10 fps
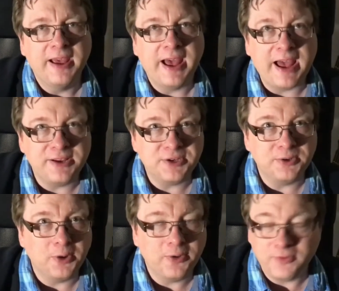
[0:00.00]
I don't
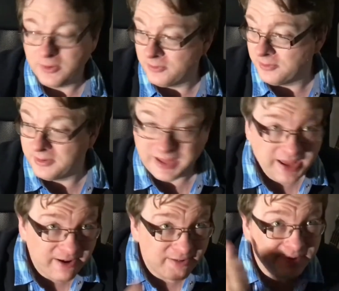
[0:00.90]
know if you
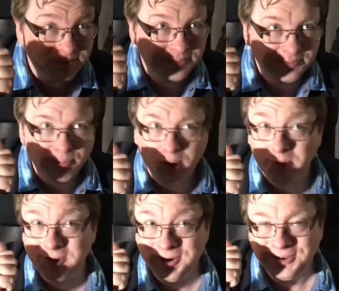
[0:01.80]
hear it,
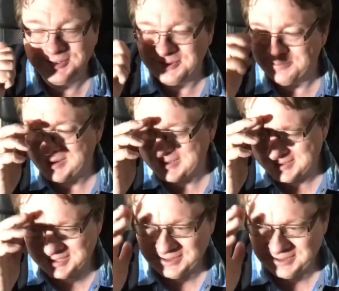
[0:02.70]
probably not, but